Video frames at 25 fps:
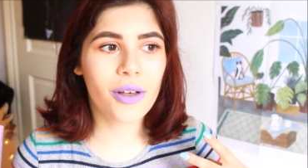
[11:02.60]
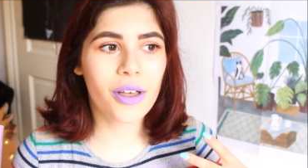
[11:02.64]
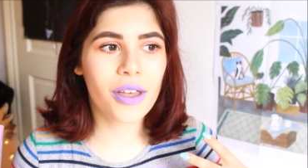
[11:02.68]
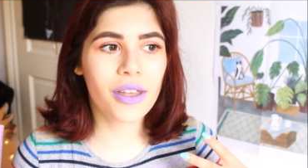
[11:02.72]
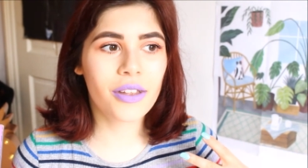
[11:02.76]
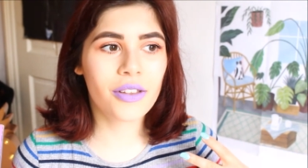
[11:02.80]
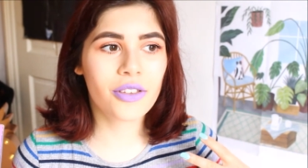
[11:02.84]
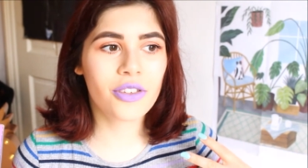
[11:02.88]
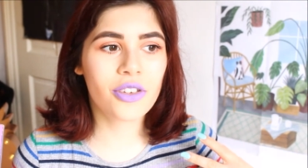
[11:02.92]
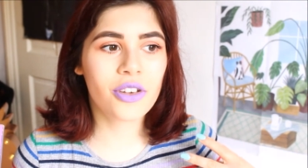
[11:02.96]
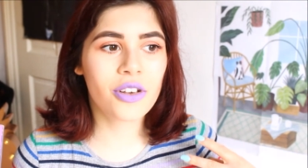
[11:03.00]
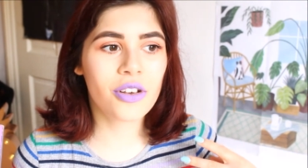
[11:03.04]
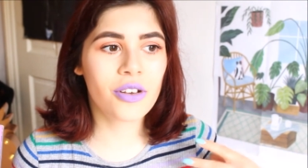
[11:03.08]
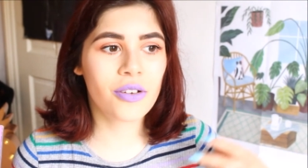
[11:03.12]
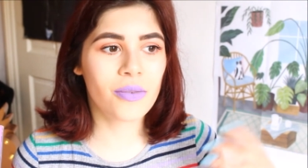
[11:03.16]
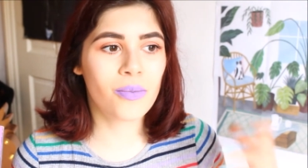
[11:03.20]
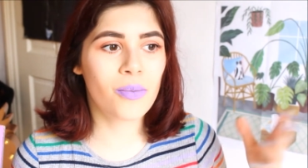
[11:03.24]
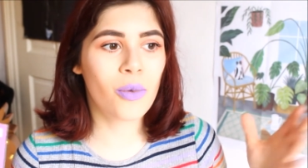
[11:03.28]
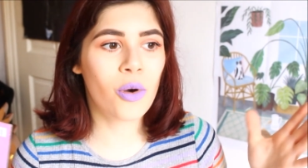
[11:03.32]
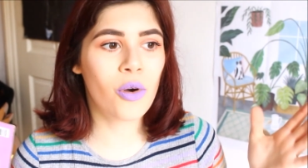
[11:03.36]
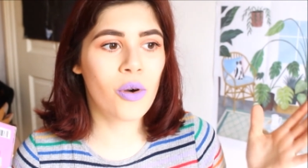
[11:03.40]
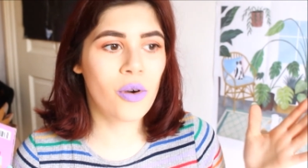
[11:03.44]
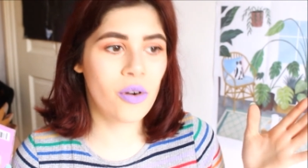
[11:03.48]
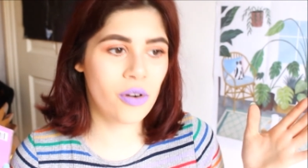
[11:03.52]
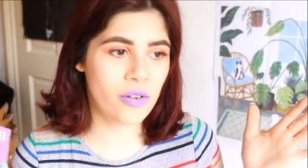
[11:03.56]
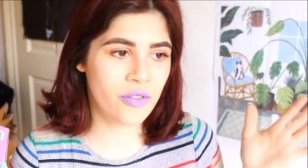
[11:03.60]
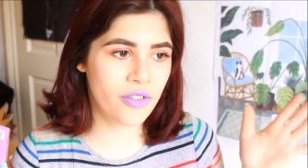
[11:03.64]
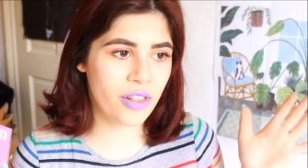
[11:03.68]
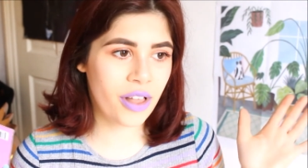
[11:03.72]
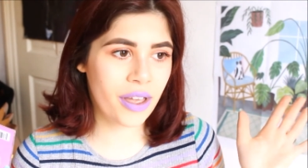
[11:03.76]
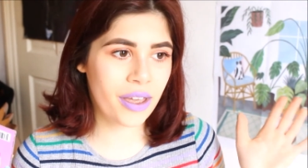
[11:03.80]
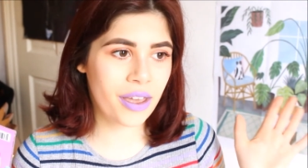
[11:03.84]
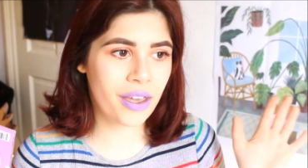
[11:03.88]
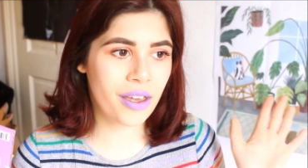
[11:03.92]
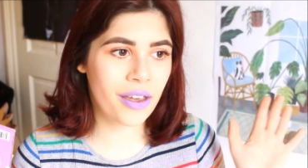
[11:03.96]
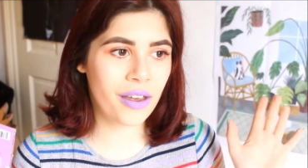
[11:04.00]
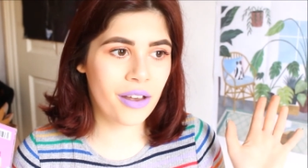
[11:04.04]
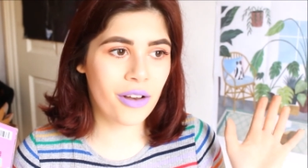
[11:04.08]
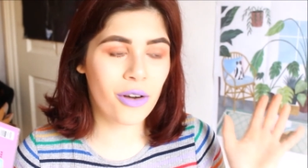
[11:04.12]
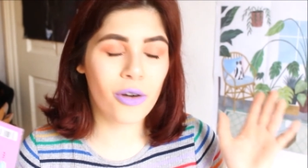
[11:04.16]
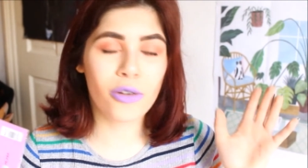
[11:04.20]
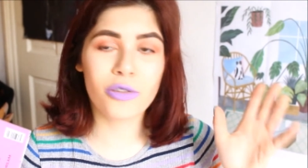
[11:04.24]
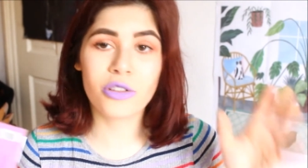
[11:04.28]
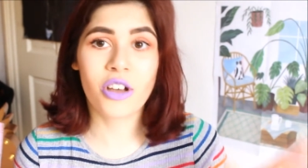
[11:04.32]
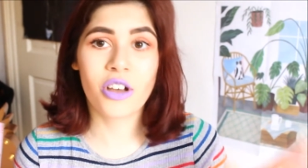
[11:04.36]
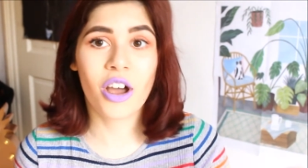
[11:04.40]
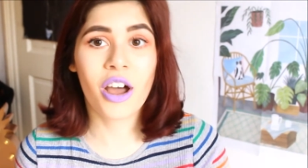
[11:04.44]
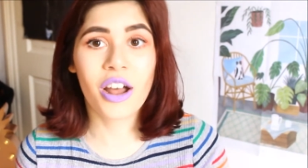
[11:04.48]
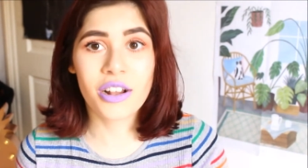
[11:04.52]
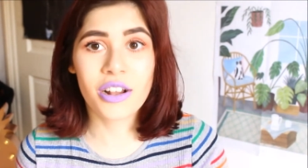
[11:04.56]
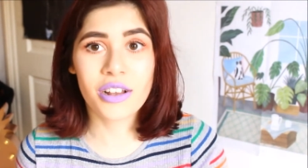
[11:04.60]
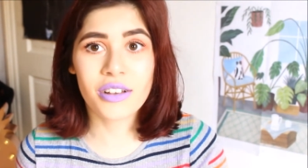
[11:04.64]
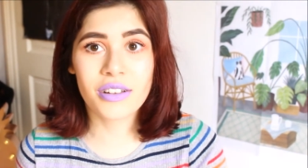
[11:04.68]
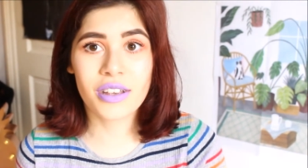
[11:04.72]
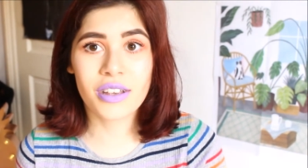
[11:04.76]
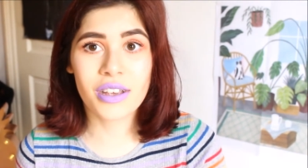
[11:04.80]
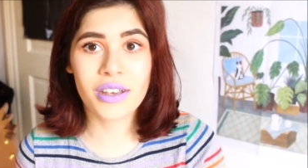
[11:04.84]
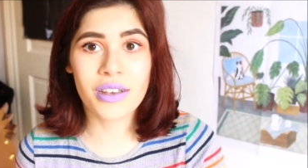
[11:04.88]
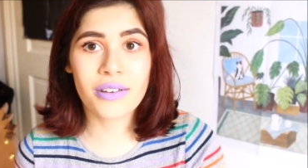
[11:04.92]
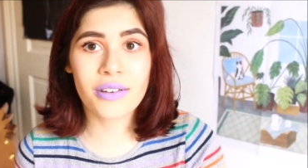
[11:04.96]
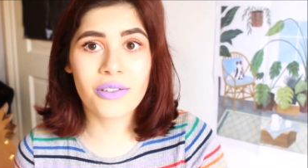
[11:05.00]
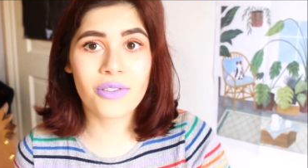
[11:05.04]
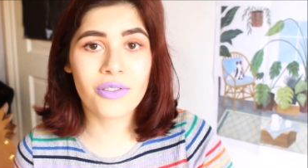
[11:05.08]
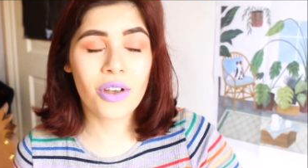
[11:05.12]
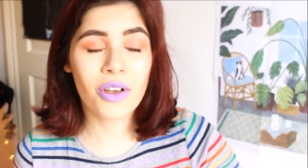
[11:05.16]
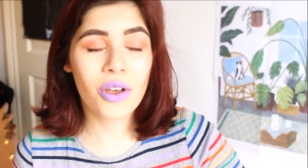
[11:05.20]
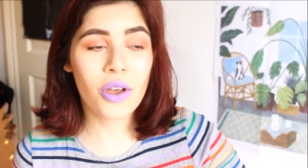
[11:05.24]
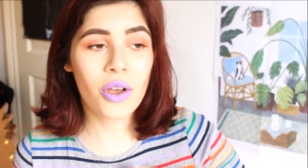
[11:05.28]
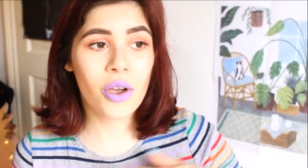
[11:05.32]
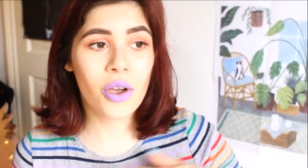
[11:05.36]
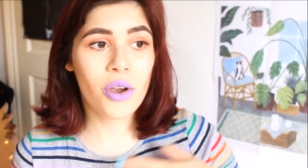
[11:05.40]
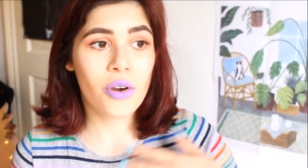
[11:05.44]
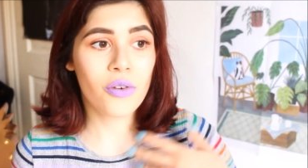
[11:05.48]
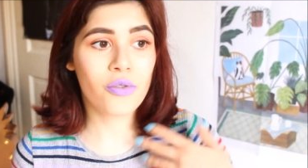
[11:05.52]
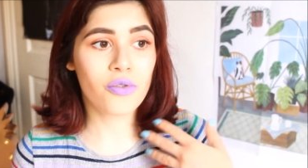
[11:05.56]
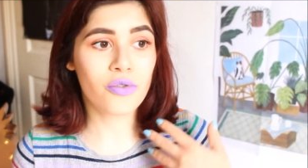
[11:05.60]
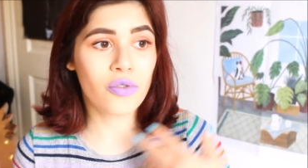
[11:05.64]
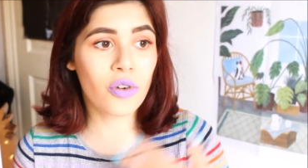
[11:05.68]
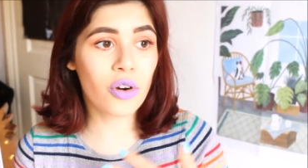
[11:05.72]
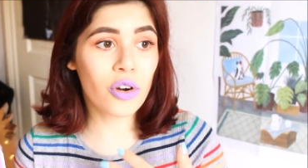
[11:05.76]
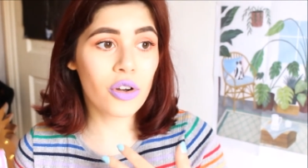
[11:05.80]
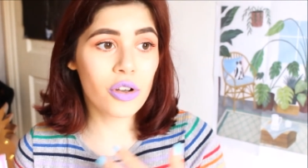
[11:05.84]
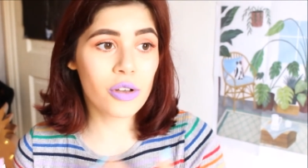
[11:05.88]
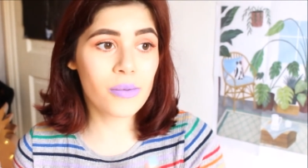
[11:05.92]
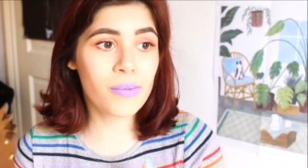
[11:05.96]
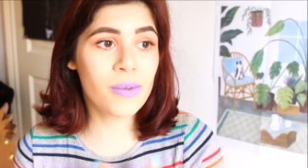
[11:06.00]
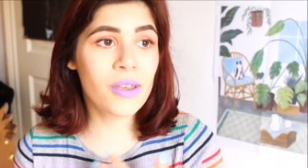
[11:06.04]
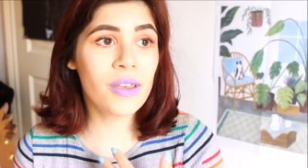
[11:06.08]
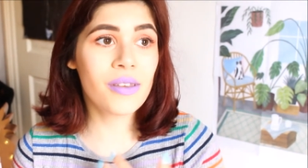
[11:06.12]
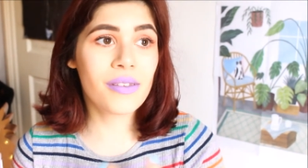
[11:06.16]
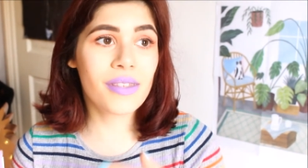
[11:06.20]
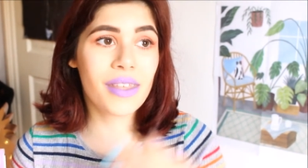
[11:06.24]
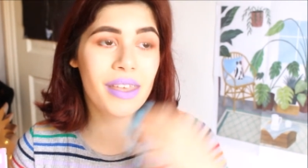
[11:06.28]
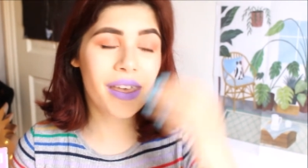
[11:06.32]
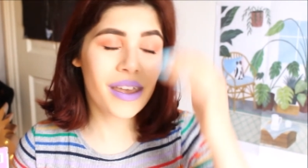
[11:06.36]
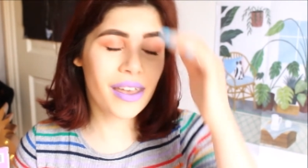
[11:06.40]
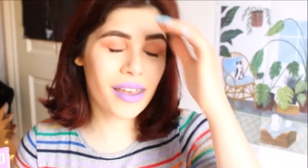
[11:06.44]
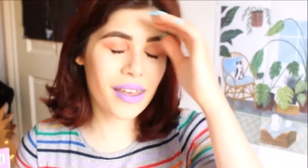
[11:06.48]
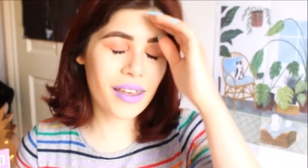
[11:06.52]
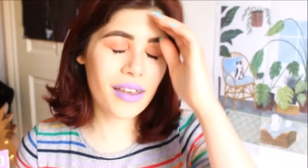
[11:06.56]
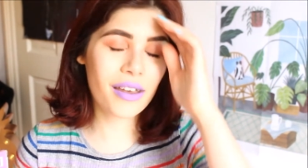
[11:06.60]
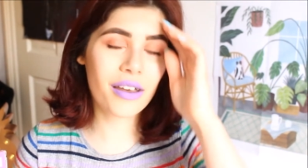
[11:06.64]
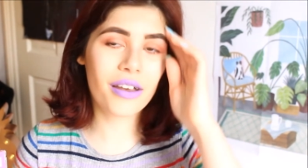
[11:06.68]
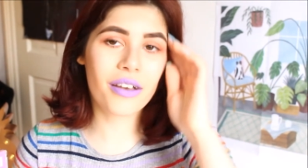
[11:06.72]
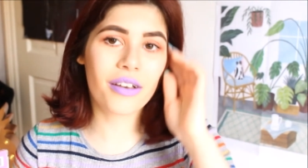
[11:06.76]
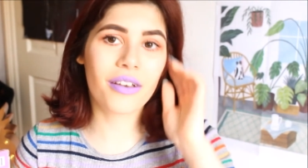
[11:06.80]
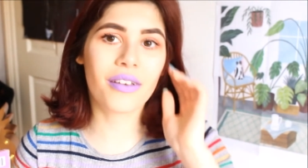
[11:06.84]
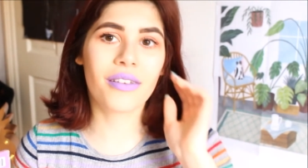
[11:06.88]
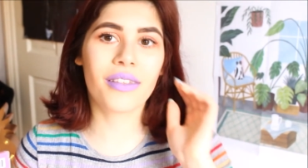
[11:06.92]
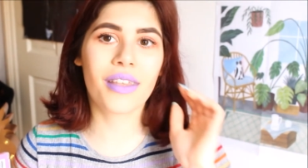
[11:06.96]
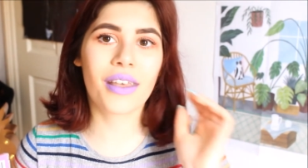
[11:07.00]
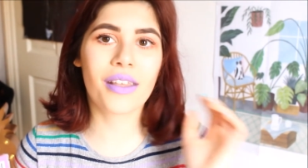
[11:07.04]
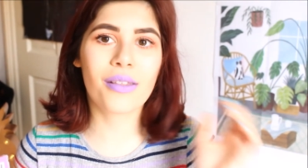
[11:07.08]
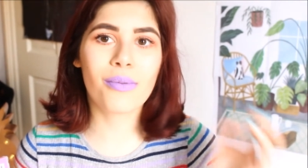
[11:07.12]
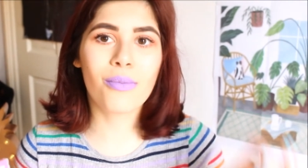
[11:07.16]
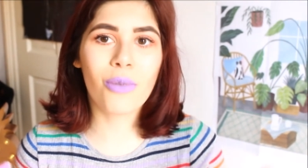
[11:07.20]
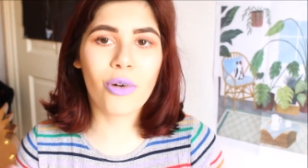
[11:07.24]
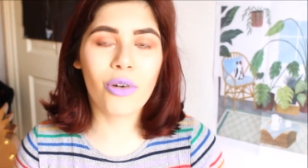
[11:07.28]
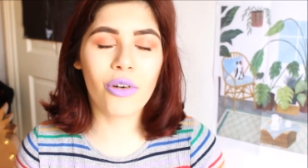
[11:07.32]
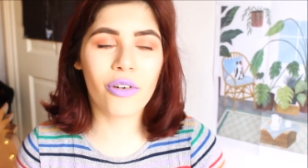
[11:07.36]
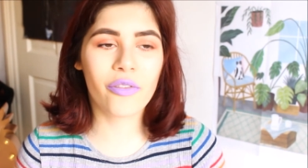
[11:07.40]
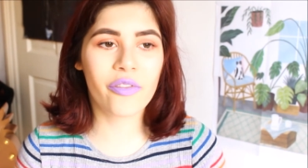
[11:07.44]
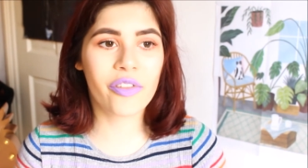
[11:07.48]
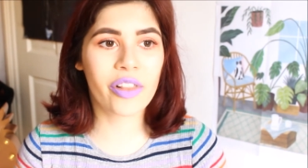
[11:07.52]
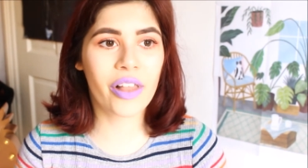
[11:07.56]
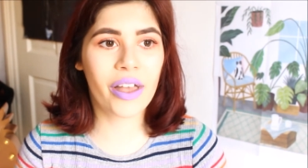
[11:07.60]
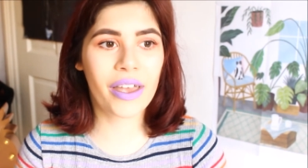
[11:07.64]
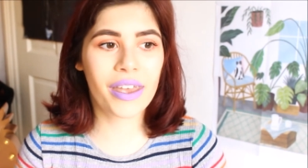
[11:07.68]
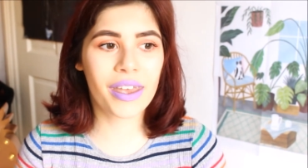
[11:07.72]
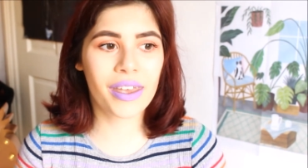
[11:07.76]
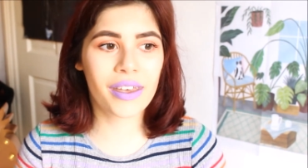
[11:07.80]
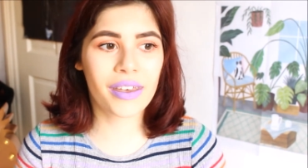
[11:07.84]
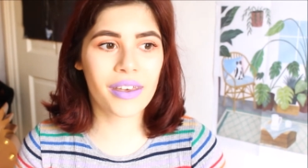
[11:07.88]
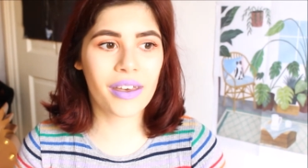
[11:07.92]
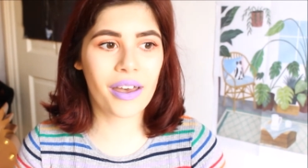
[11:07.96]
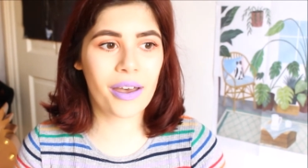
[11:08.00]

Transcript: into more of like a alternative rock music, because it's more of like